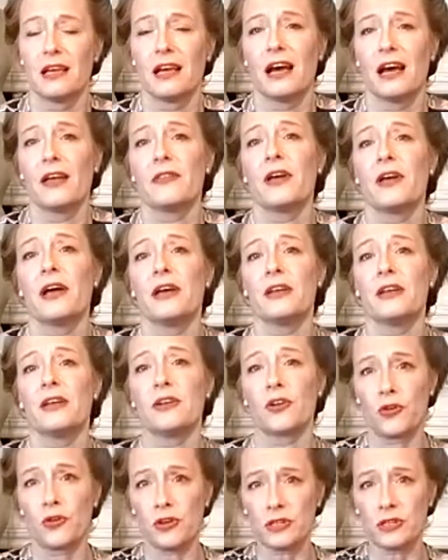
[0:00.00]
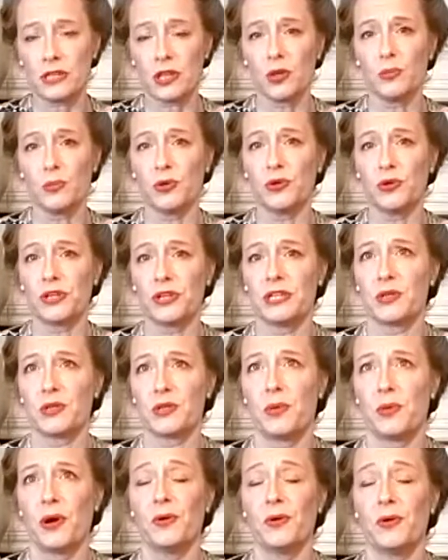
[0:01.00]
and then crossing the border into
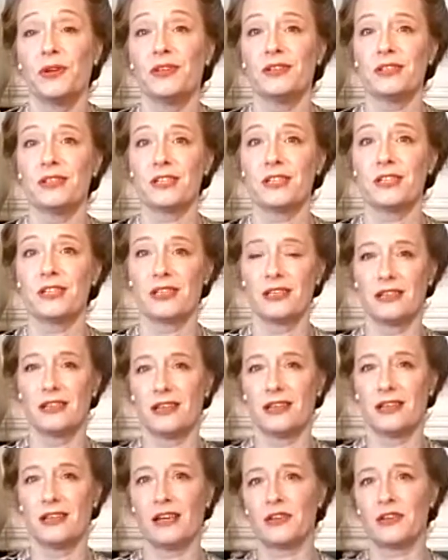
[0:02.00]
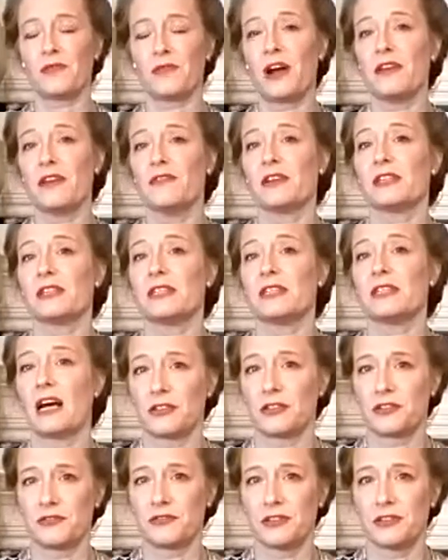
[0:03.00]
Poland and arriving at
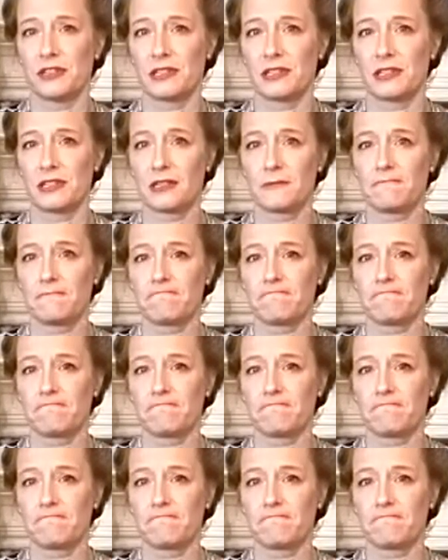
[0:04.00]
Auschwitz.